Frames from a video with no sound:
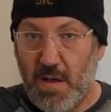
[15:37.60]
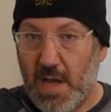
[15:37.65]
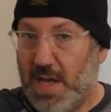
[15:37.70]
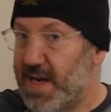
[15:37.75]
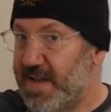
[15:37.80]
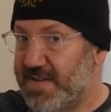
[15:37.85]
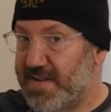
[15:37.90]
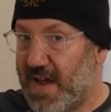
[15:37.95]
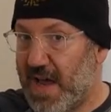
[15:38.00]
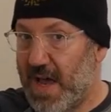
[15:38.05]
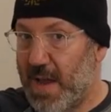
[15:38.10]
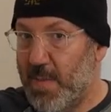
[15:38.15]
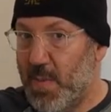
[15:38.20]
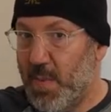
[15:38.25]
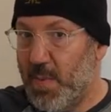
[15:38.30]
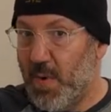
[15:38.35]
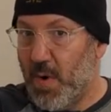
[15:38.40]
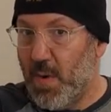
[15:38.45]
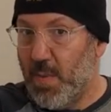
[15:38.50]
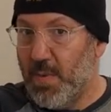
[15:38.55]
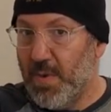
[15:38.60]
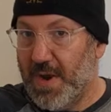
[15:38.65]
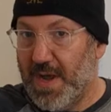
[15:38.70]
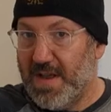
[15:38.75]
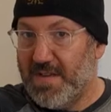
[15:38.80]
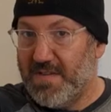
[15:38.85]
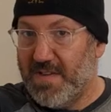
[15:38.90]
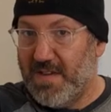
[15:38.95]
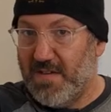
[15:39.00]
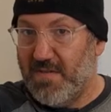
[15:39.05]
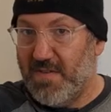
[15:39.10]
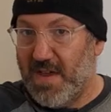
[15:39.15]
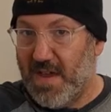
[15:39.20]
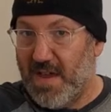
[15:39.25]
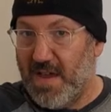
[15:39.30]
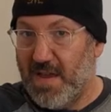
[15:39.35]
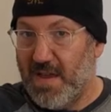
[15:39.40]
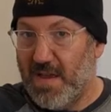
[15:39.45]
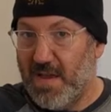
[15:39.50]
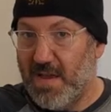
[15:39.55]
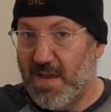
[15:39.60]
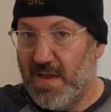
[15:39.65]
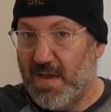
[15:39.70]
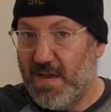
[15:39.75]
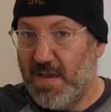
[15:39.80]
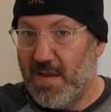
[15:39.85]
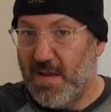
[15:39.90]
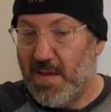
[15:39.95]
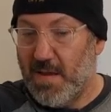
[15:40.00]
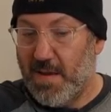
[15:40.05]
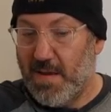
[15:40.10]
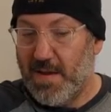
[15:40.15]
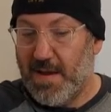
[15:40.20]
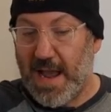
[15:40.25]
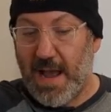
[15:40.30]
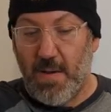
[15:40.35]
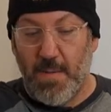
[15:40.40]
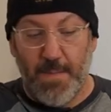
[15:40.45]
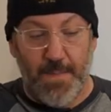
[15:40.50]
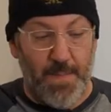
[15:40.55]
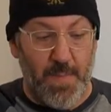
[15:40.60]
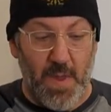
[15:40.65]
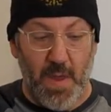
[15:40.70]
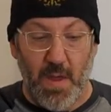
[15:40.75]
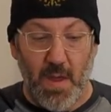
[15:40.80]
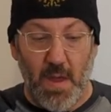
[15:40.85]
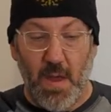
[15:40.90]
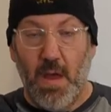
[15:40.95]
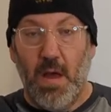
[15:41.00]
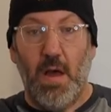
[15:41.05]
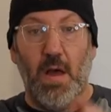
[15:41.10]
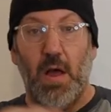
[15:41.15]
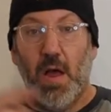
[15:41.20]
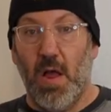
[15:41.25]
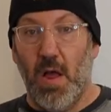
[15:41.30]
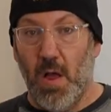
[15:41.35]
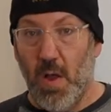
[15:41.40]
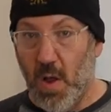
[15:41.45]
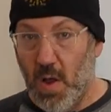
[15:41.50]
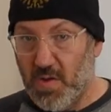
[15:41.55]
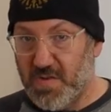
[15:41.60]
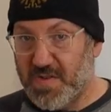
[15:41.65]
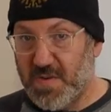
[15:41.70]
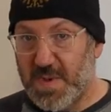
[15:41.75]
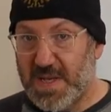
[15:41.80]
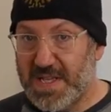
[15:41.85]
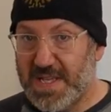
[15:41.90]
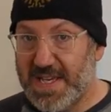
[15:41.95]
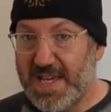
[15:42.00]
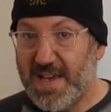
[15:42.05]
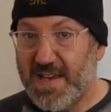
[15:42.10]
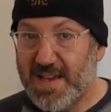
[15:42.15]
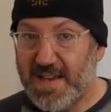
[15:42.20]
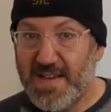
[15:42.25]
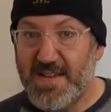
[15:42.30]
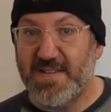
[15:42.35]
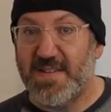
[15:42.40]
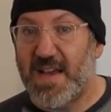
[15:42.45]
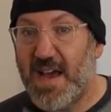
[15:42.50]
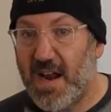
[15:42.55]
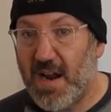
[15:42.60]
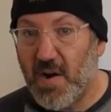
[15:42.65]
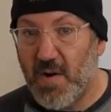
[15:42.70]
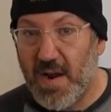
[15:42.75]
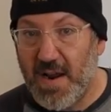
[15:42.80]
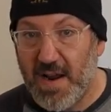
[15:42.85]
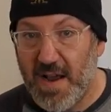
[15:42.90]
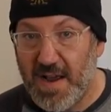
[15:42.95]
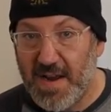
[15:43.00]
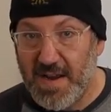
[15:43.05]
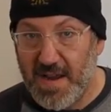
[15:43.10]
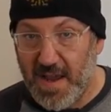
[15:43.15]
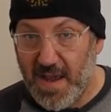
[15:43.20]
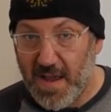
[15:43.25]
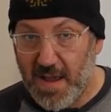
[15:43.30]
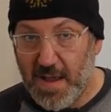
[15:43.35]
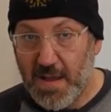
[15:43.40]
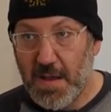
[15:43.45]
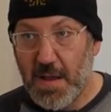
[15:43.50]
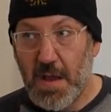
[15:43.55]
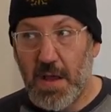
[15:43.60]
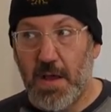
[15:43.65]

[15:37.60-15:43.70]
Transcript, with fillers: on a time appropriate TV. Now, ultimately, is that a great idea?